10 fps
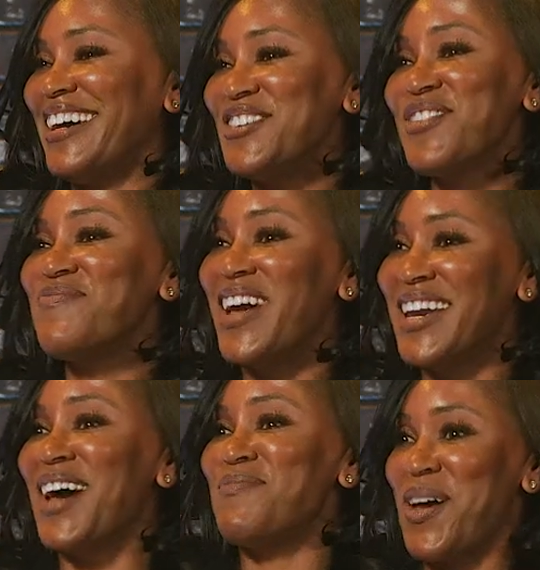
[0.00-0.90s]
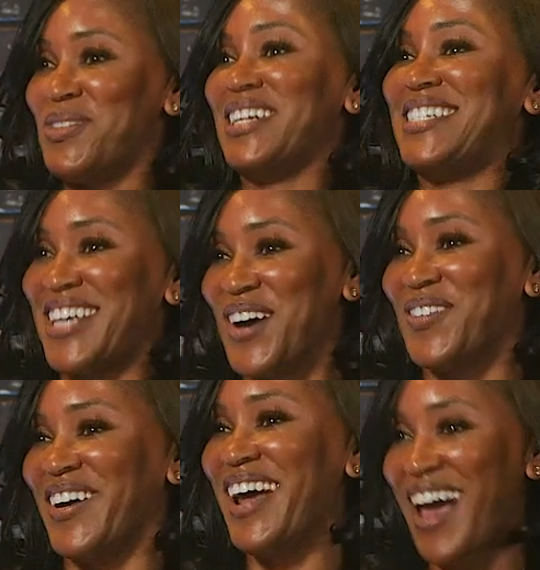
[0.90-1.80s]
You may not be able to tell.
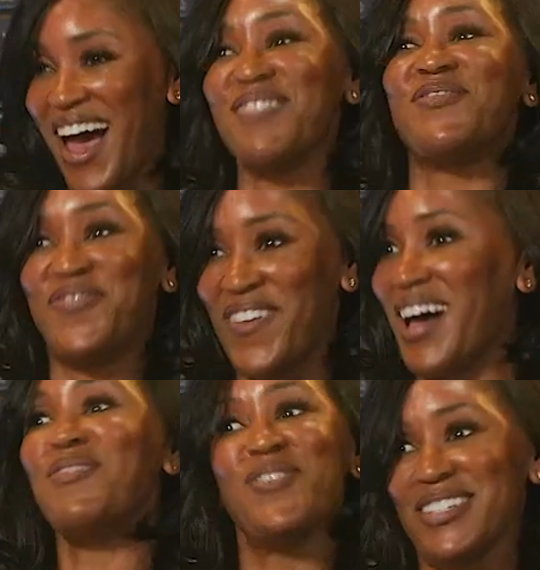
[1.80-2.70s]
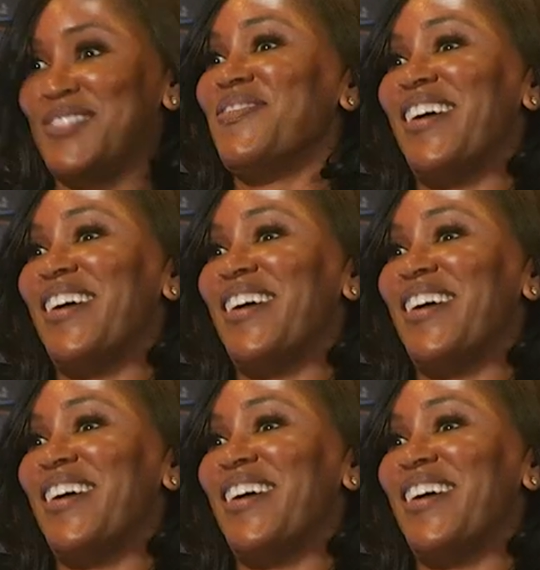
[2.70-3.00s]
I'm real smart.